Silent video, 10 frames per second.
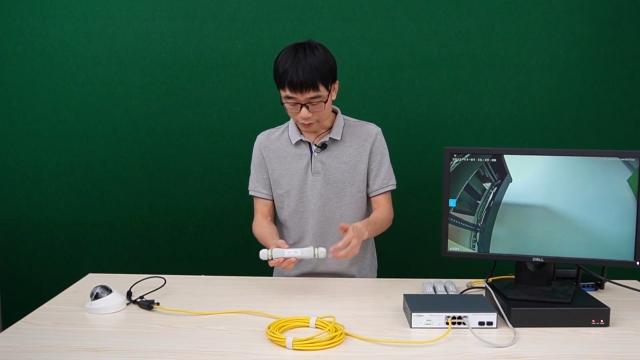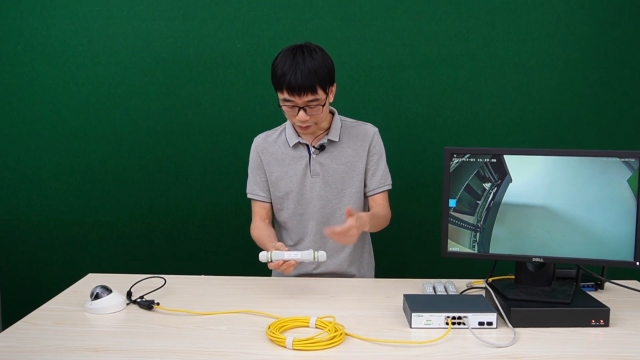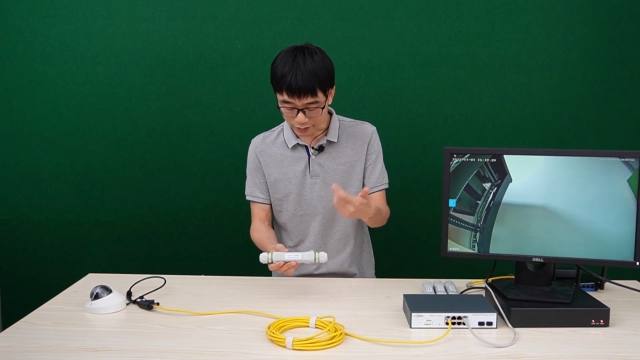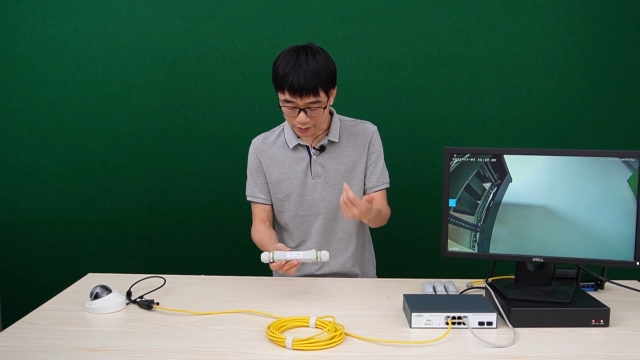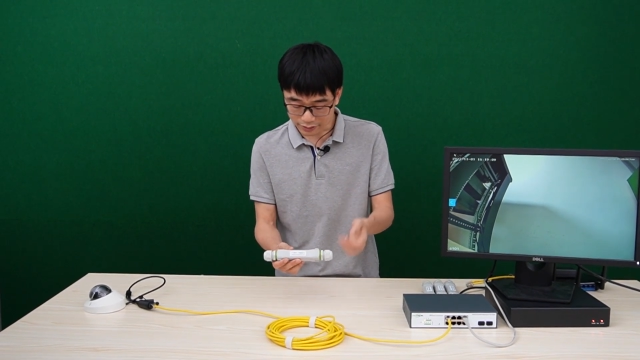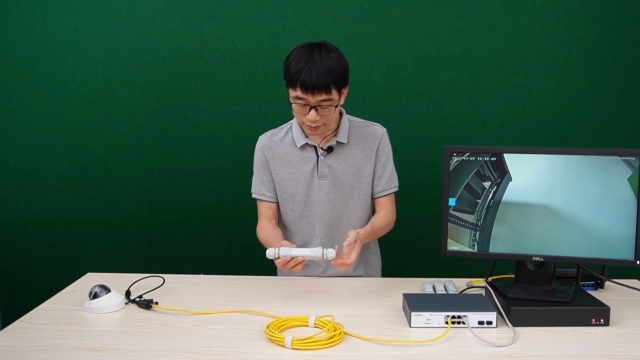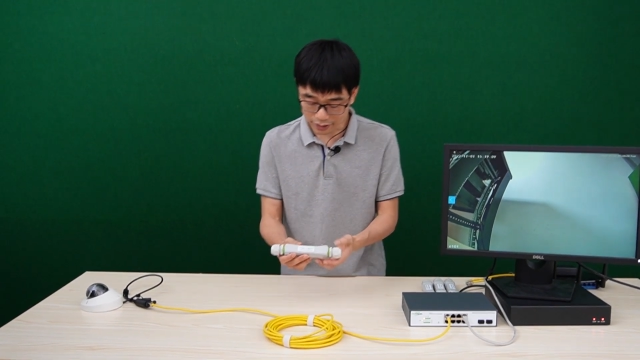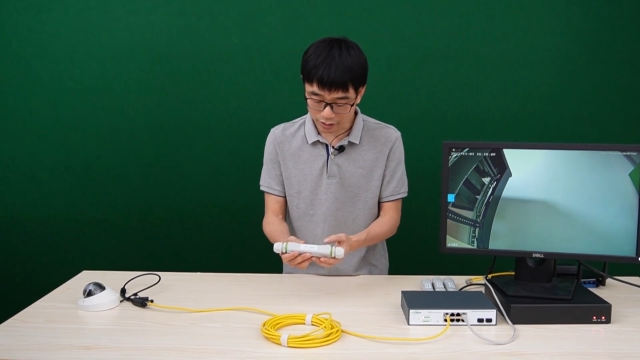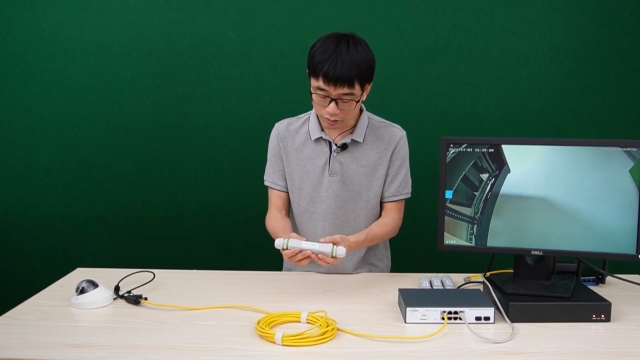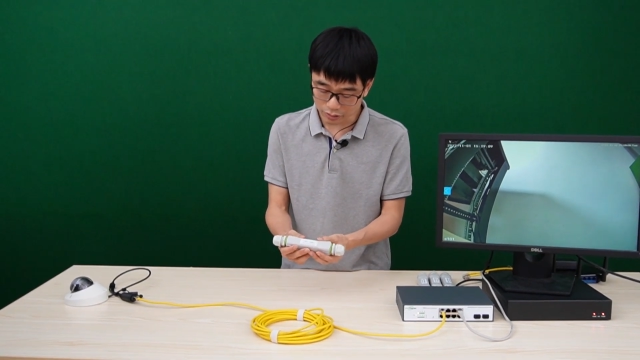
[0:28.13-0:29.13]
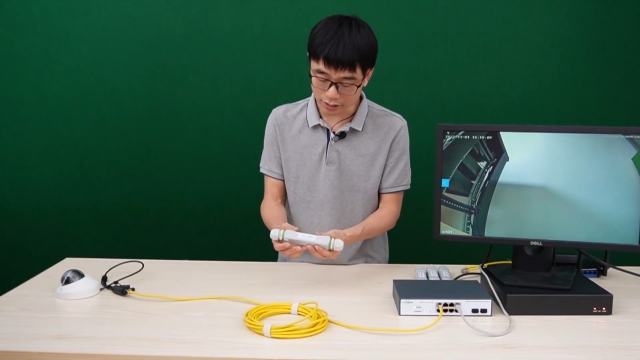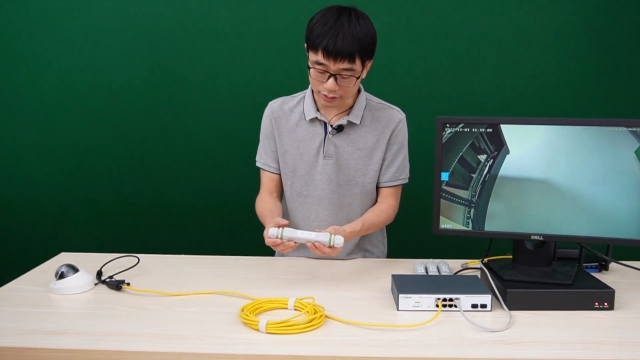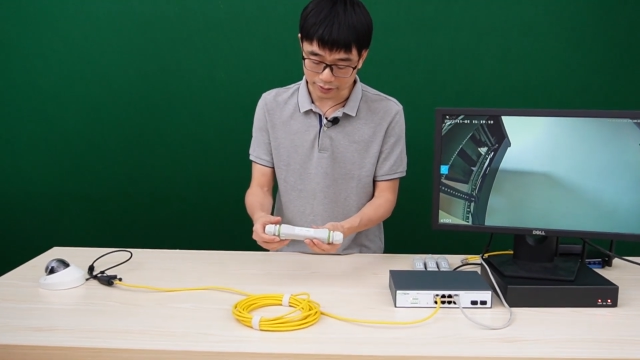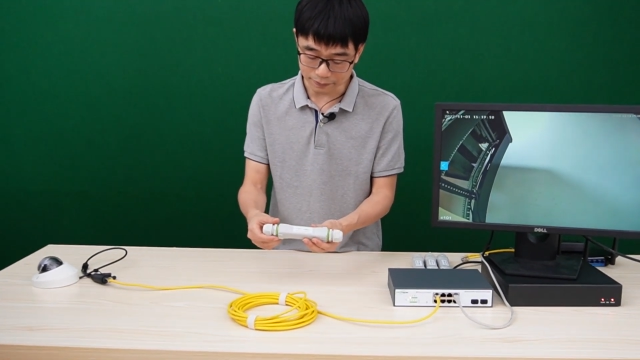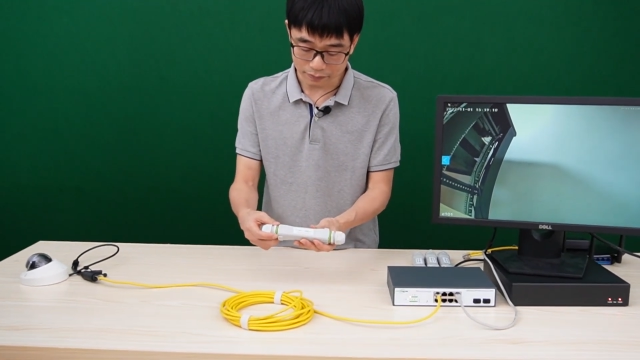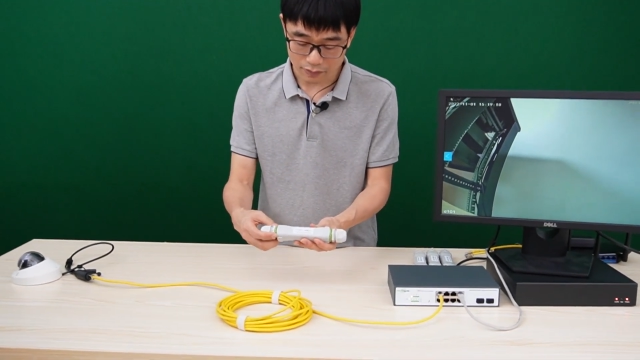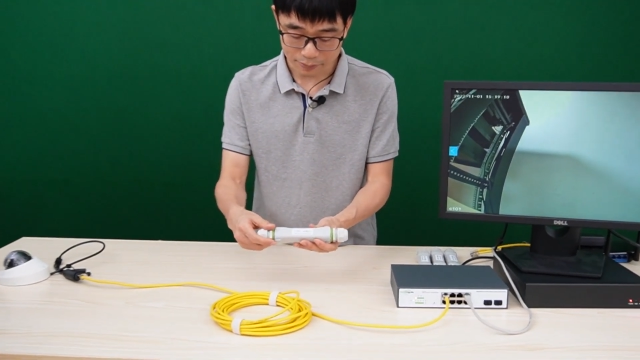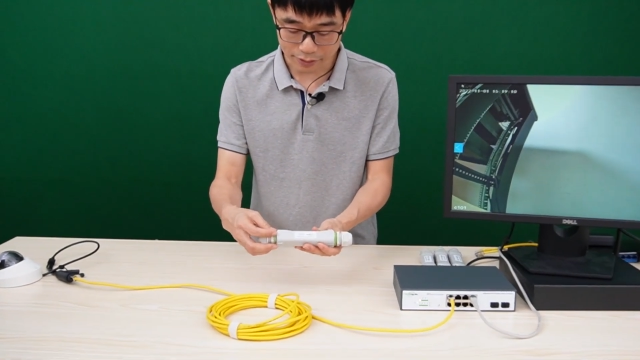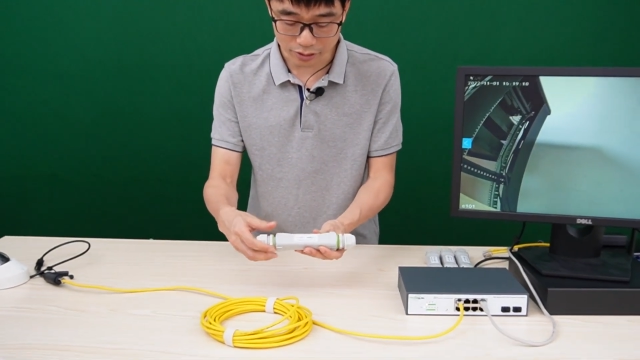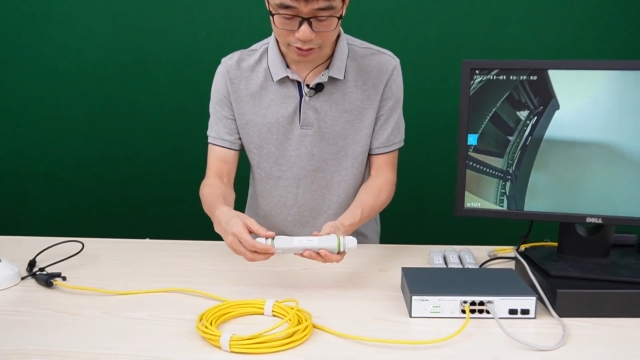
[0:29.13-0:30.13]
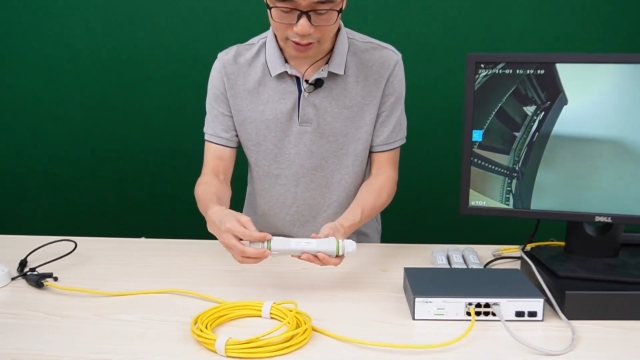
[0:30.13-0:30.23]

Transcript: First, let's take a look at the PoE